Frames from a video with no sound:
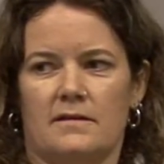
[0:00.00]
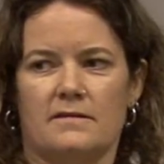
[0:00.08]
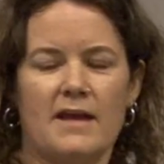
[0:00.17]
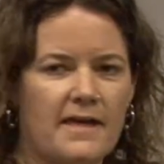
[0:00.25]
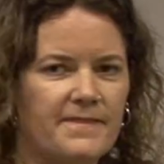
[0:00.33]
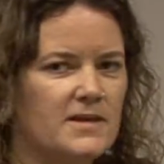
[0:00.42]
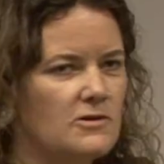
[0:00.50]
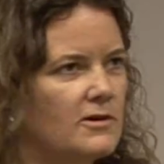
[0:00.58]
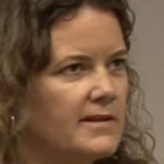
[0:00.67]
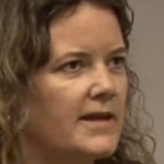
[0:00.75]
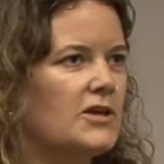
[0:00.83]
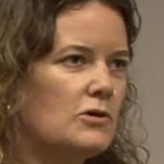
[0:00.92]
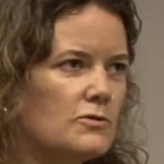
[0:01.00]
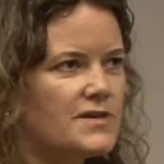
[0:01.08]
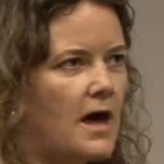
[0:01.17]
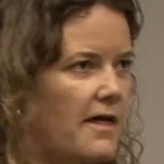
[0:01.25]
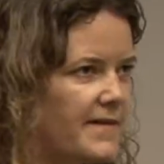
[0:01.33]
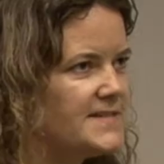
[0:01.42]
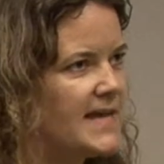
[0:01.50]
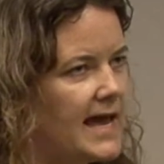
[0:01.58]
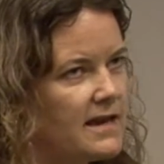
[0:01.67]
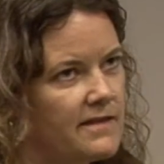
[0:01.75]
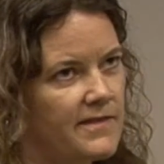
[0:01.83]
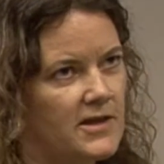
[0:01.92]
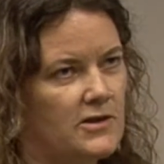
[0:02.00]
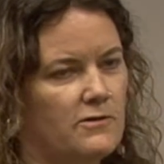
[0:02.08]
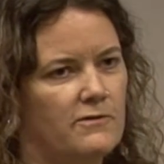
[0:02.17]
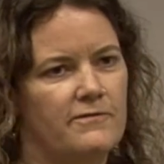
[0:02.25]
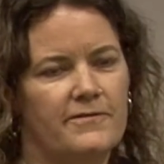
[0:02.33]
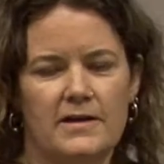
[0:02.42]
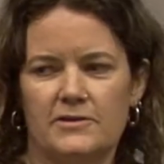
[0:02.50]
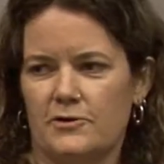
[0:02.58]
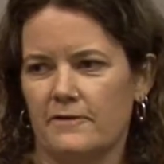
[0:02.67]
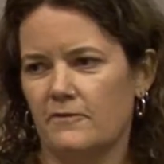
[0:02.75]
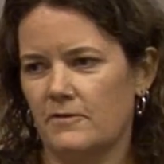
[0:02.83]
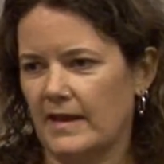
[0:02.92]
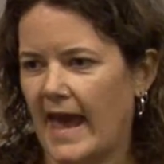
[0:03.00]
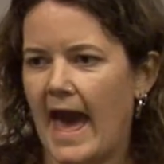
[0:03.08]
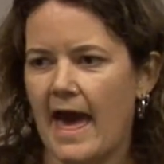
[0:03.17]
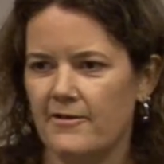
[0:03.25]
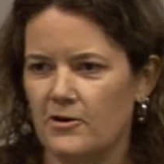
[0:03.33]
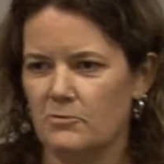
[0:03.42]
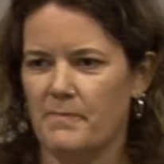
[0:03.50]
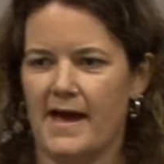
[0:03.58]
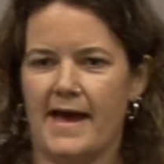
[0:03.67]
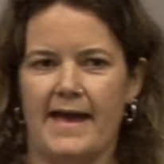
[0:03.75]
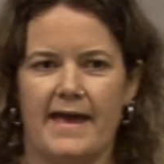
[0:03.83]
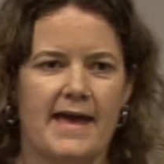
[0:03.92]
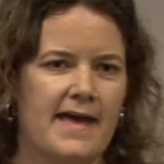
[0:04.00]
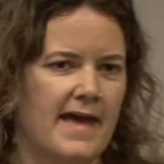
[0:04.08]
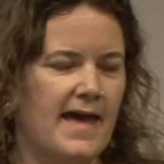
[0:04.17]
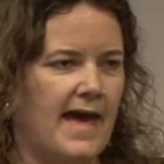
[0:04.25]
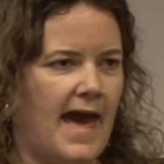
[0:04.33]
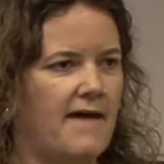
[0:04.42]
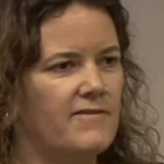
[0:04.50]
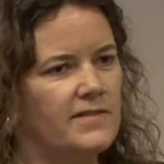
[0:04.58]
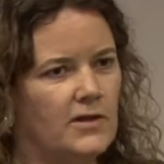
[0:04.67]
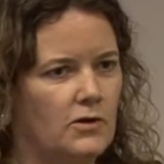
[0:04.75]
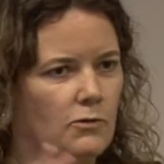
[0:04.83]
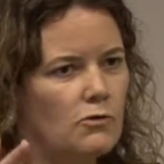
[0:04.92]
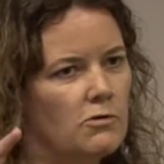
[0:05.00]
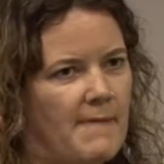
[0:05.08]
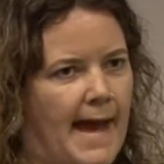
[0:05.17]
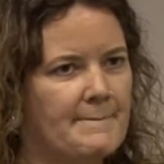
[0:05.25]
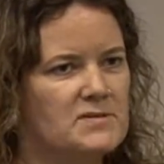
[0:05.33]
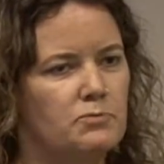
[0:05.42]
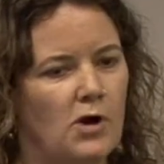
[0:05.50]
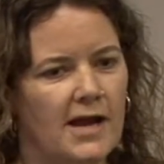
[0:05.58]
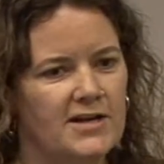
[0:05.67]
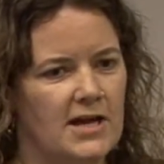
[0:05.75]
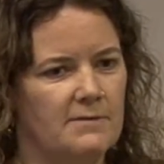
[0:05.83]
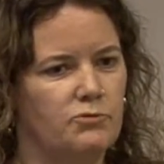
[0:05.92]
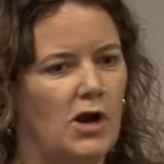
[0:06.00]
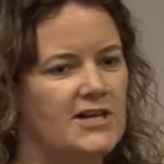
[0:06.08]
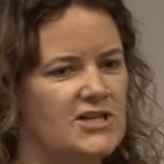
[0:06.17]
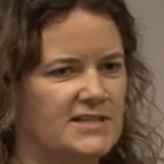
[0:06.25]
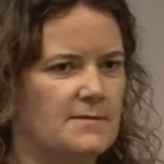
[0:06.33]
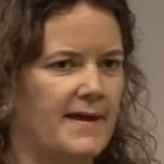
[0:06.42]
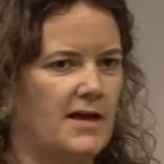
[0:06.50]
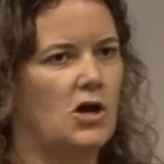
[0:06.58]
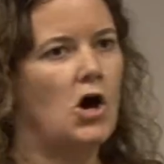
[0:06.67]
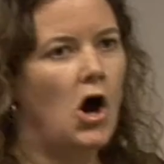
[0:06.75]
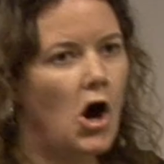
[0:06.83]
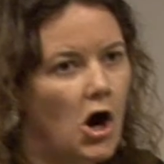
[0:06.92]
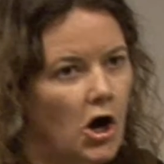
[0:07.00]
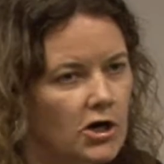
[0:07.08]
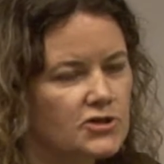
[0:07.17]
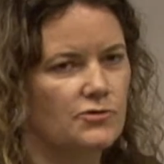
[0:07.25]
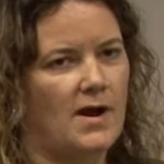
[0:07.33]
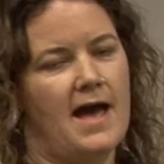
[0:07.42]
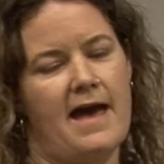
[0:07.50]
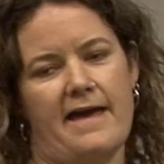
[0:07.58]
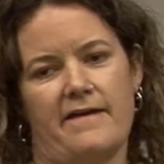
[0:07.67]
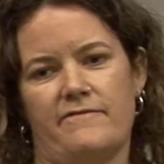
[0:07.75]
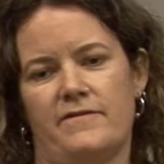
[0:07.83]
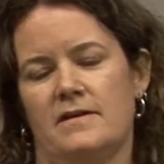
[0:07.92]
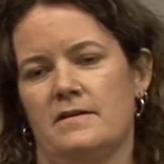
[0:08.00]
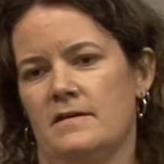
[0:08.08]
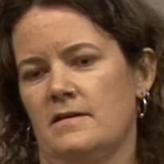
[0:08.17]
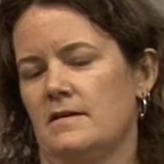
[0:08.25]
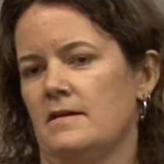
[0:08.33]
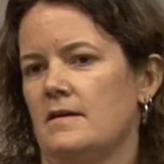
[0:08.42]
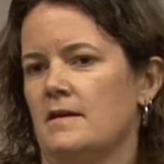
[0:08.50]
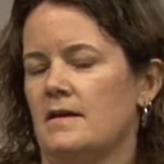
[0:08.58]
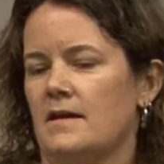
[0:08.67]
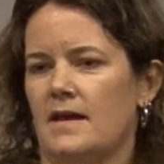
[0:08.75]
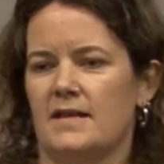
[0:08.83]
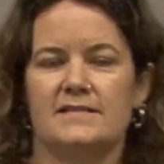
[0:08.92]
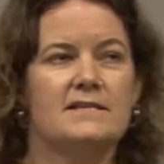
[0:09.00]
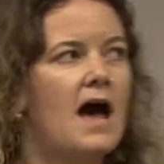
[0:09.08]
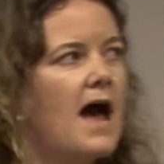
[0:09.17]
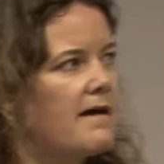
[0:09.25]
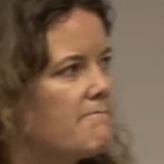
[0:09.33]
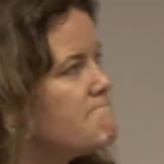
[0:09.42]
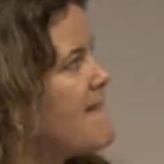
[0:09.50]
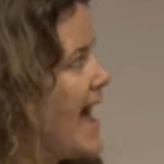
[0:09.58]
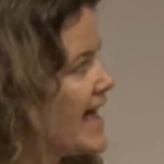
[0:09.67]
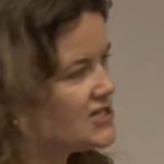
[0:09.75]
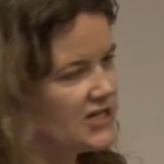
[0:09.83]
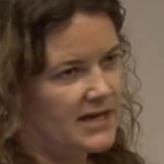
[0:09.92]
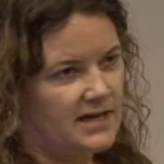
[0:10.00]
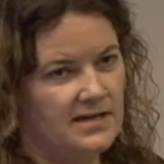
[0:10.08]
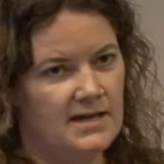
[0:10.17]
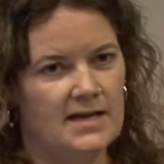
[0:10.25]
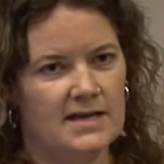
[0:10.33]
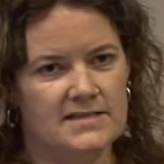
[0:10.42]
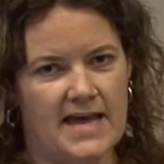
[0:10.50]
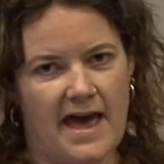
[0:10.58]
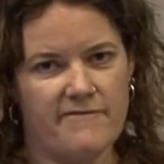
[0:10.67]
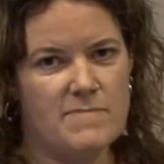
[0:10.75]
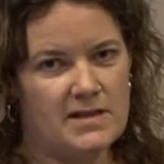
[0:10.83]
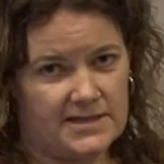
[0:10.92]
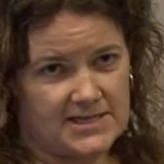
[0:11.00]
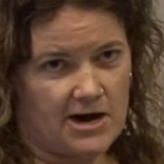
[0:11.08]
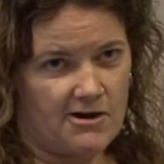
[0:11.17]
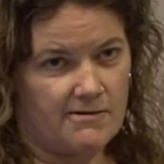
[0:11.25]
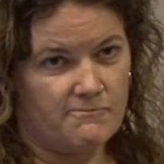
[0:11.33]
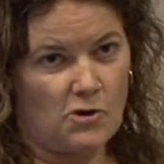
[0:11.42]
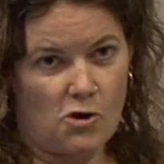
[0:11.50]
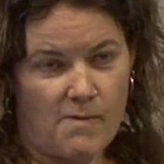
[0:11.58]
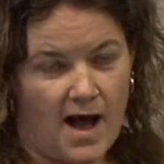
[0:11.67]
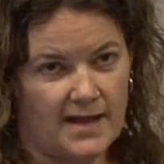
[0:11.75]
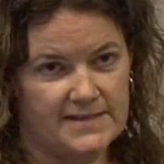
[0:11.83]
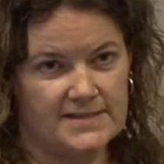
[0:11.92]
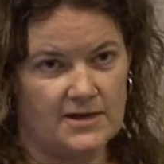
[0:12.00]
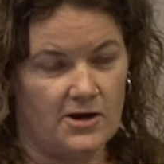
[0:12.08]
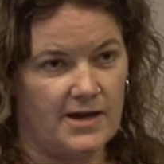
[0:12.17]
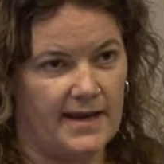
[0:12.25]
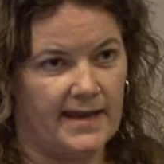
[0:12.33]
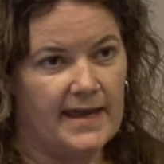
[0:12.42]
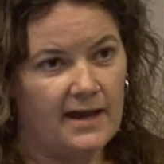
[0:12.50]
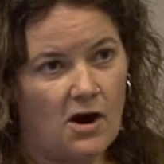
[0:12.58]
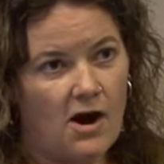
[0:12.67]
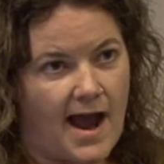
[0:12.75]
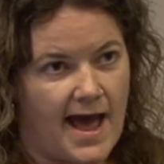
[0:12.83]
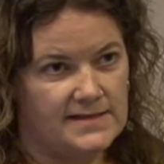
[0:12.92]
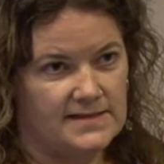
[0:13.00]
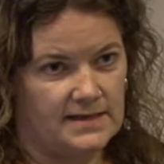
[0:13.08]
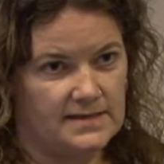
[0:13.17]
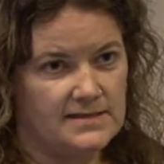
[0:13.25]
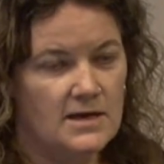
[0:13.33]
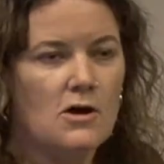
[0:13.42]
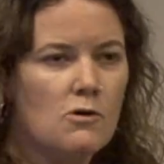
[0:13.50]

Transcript: Not that you can use all the data that you've sort of gathered by having the Google Maps project to make a car drive. It's not magic to have military robots that are going to kick our asses.